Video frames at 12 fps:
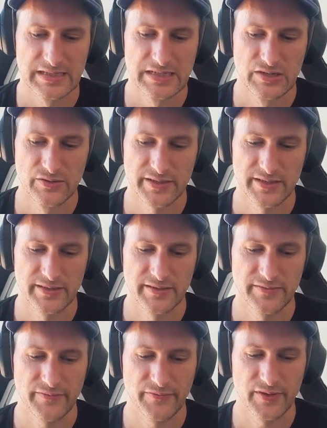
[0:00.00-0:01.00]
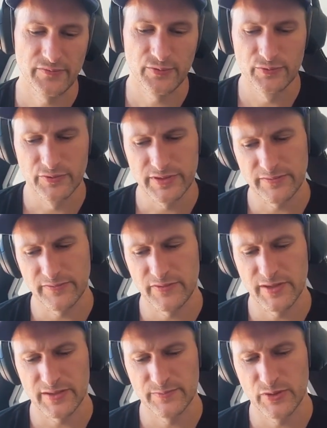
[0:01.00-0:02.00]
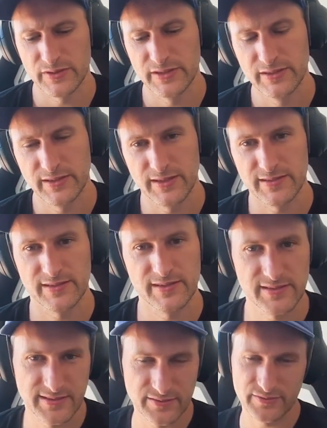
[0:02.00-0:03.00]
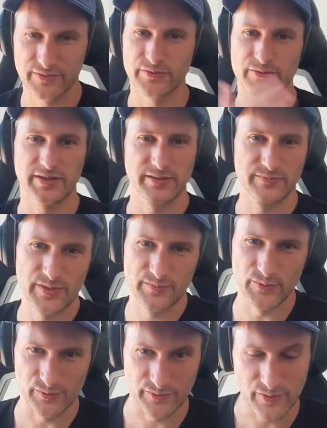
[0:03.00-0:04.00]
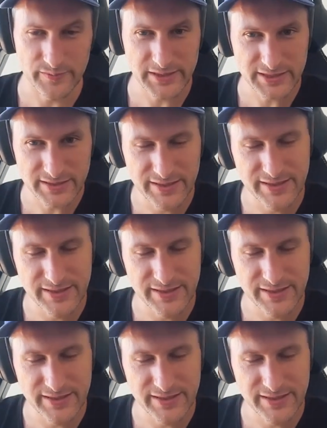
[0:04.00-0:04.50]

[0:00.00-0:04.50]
okay, if you don't have fiat banking access, then now you can be more global.